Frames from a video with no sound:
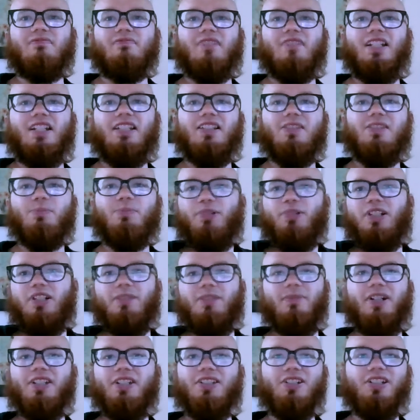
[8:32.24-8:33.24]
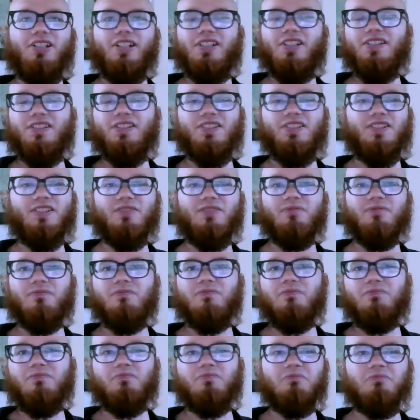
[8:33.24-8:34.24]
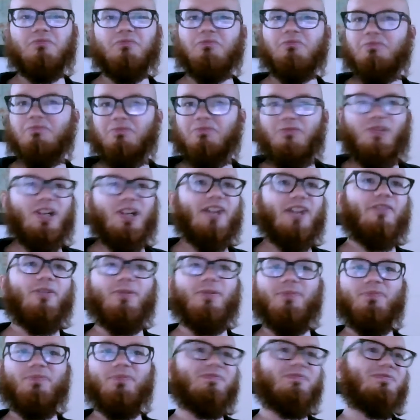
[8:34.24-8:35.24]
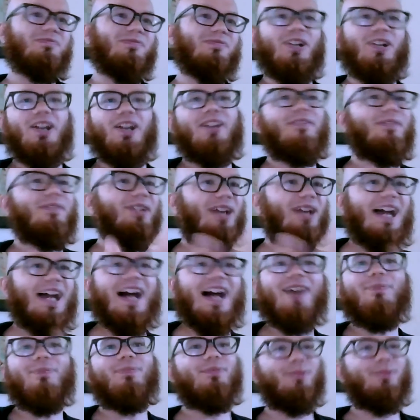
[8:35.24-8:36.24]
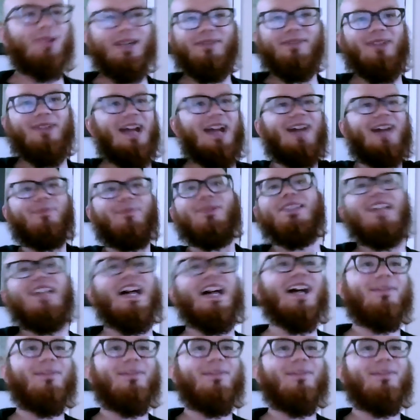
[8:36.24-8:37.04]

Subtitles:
It's pretty much just whatever happens.